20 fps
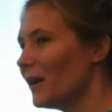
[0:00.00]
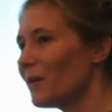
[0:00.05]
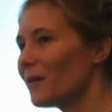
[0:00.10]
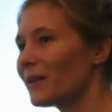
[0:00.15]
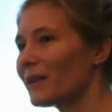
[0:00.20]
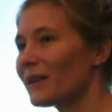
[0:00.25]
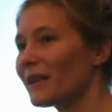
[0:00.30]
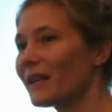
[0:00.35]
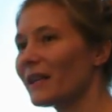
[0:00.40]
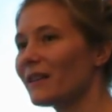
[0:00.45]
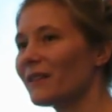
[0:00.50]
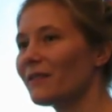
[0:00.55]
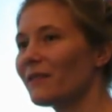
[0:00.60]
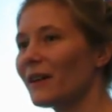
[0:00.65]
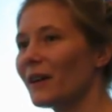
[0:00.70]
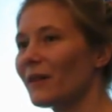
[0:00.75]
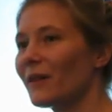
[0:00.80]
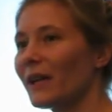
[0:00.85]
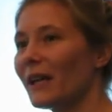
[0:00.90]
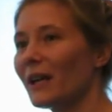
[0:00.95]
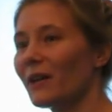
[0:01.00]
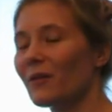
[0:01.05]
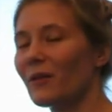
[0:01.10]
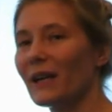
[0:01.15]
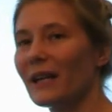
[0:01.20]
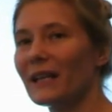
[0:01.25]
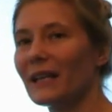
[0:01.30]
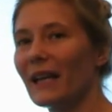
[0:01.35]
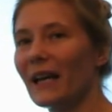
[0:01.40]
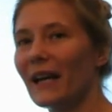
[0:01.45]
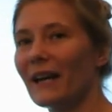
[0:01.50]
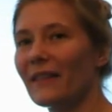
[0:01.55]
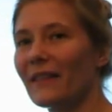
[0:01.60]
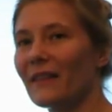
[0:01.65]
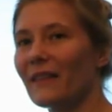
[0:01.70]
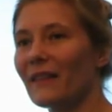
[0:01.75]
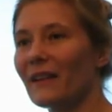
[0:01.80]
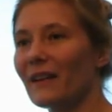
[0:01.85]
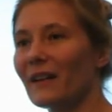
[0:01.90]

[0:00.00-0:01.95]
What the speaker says: we later found hand-ryed lath in